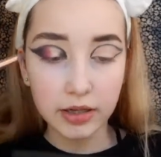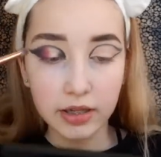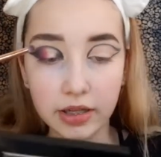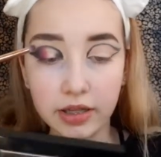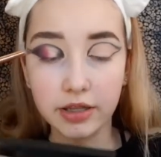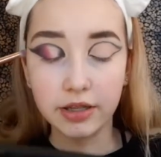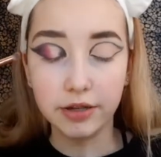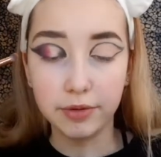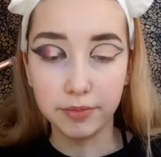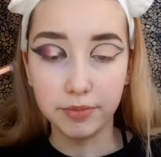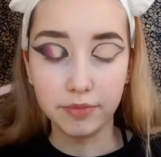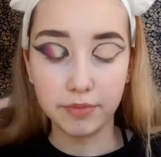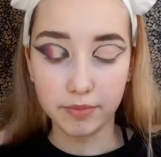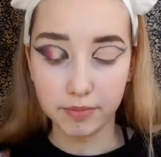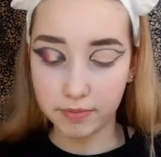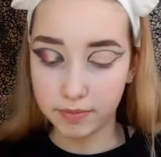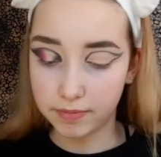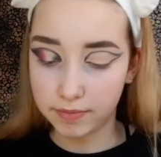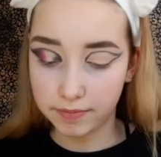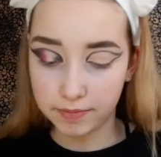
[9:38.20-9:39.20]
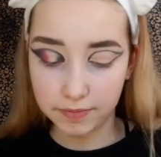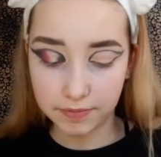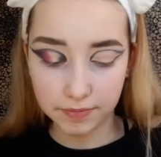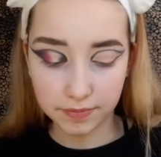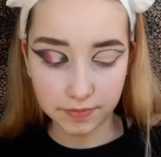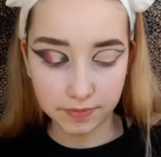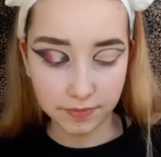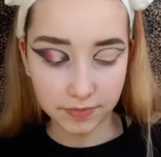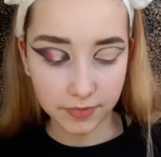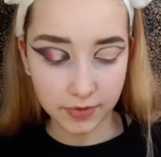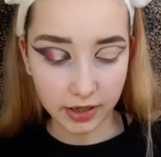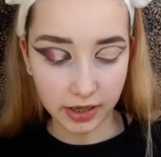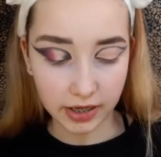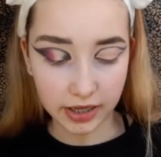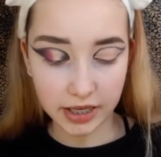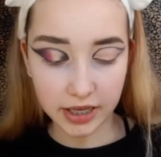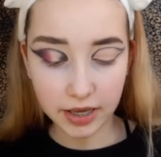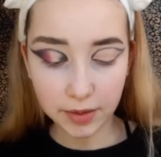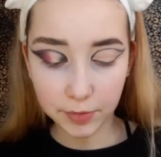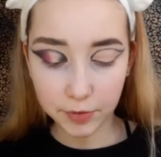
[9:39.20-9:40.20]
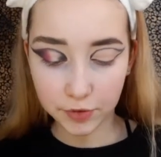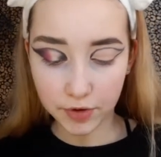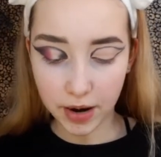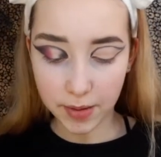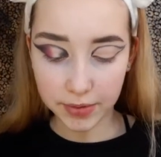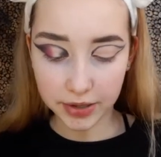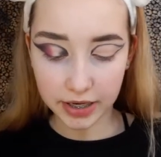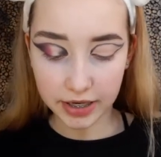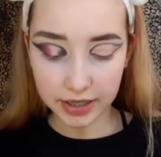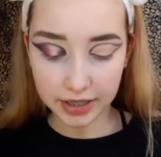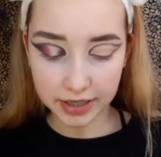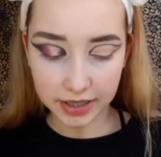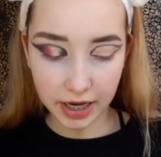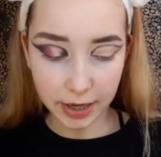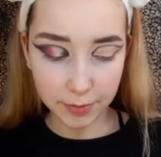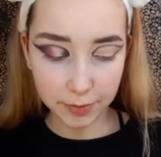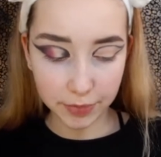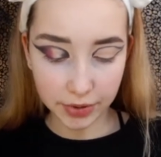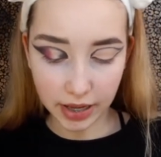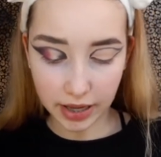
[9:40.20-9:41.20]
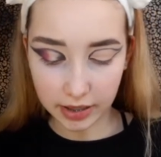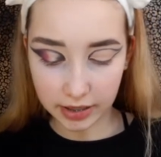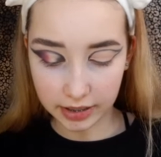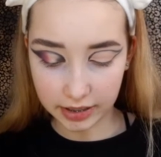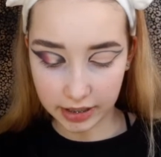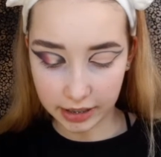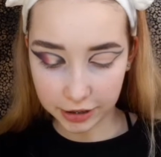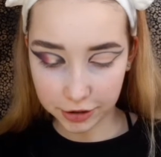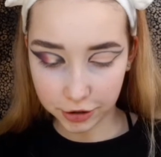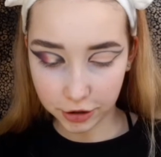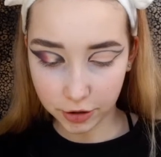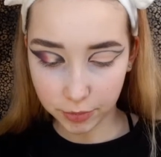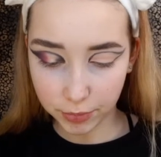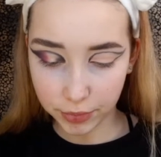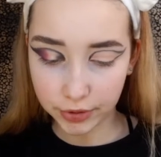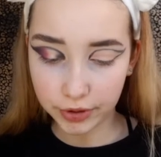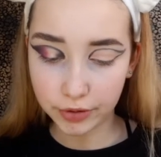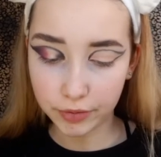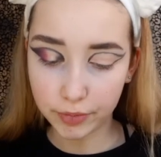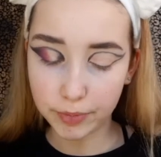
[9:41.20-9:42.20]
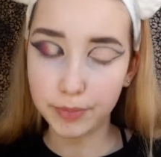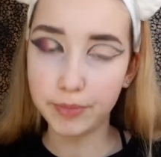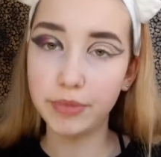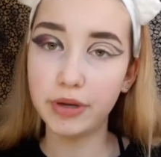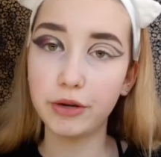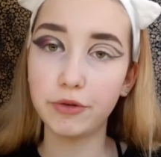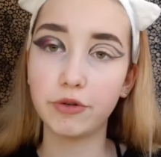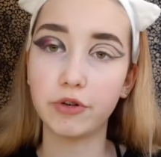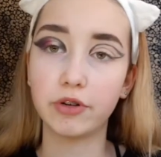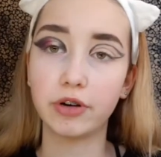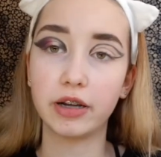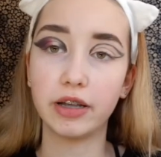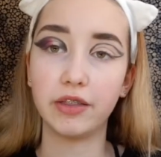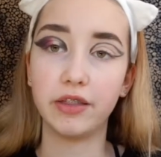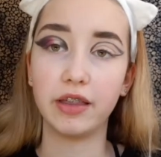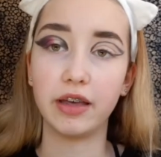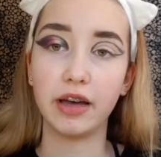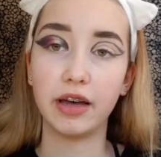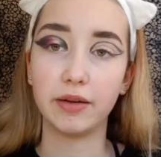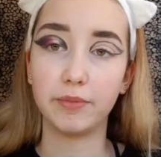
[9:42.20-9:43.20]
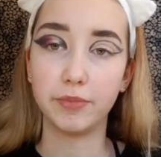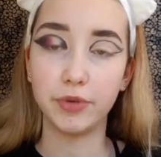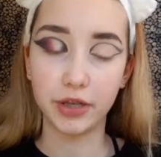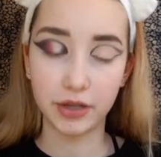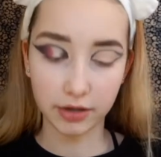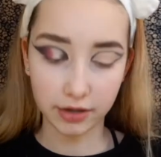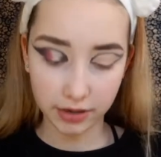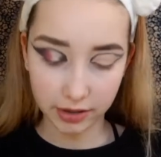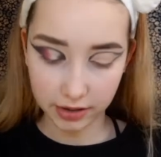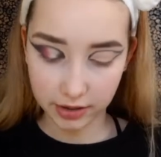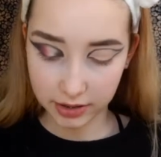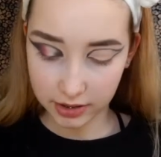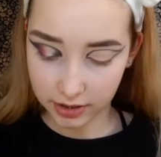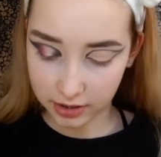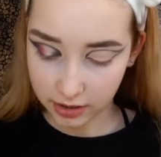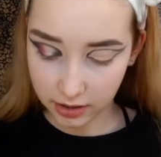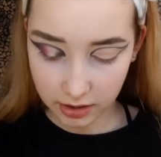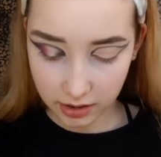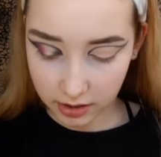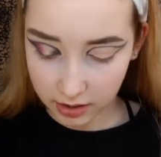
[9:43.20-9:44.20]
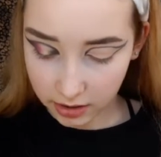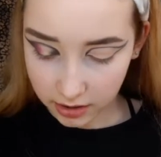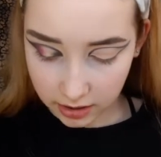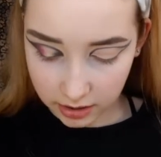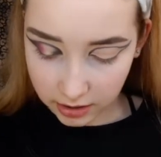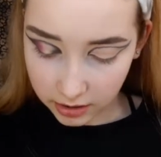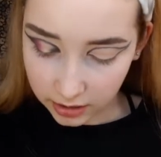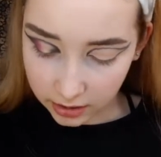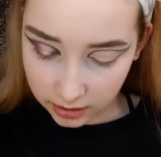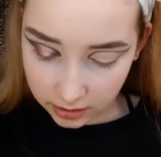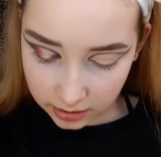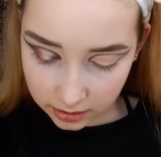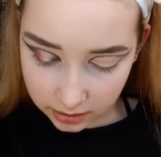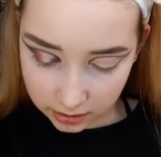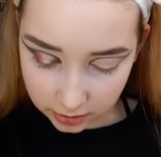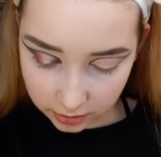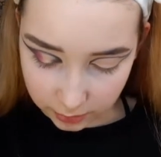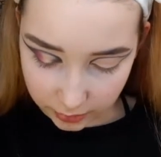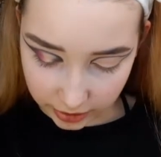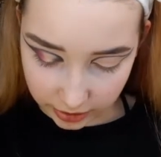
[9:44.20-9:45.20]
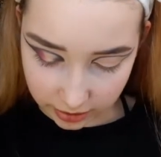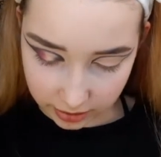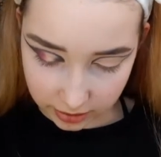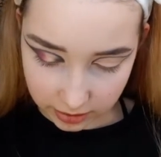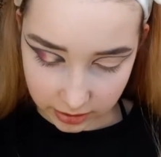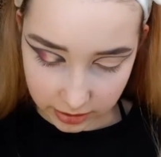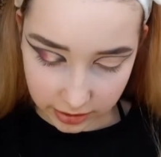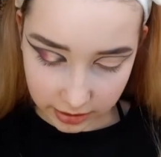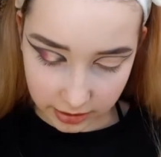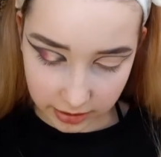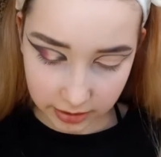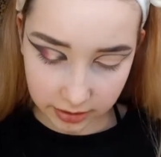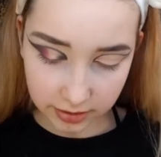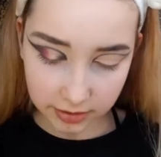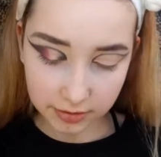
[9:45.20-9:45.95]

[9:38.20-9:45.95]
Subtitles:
in the, I keep grabbing the same palette. They should have put a mirror in that, because oh my god.